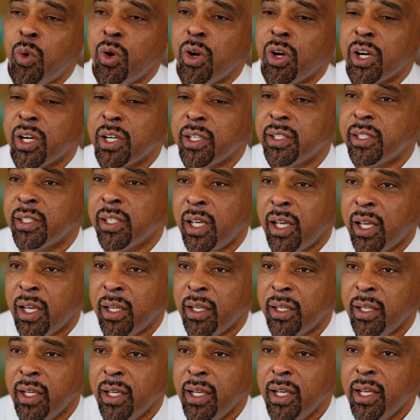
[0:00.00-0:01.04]
didn't want her
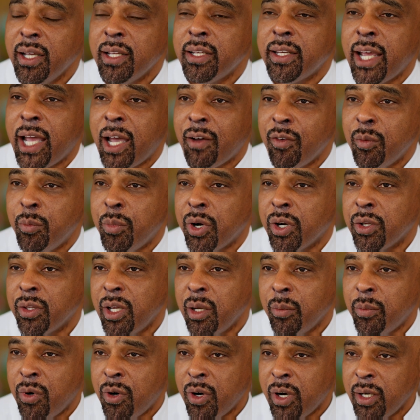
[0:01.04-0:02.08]
son to have a
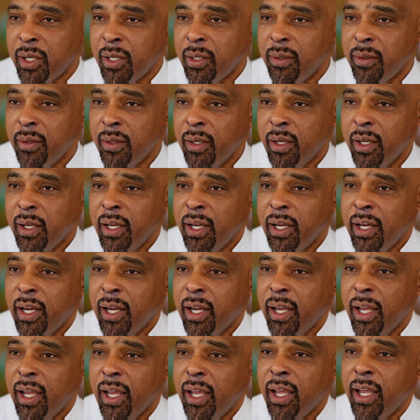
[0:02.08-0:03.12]
birthday party
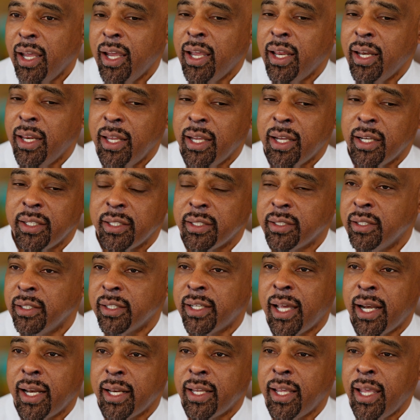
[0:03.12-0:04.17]
and he could just
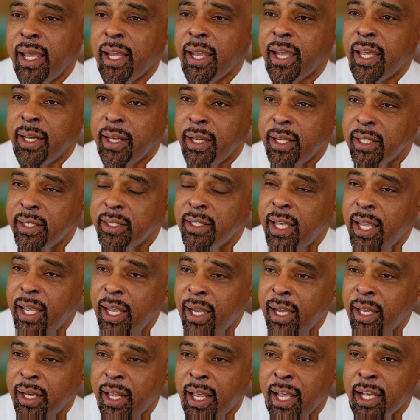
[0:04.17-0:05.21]
look at a cake, and his
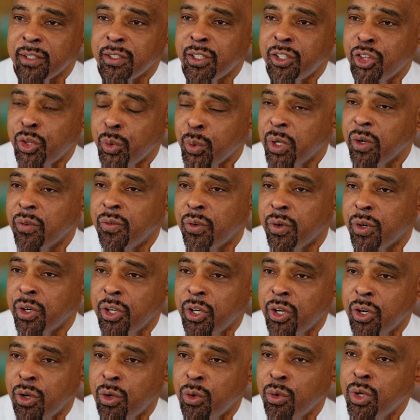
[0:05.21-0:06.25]
head as a 3 or
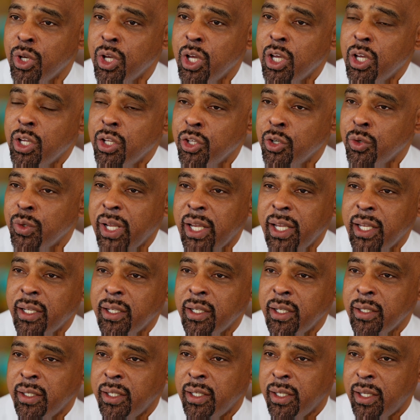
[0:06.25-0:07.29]
4-year-old knew that he
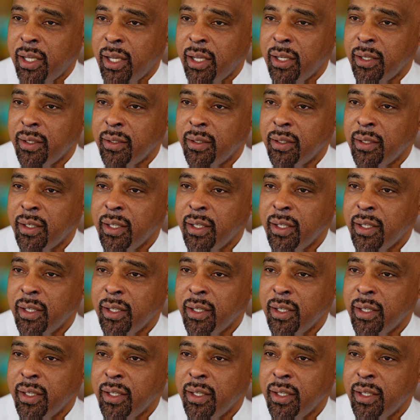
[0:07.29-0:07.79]
couldn't eat cake.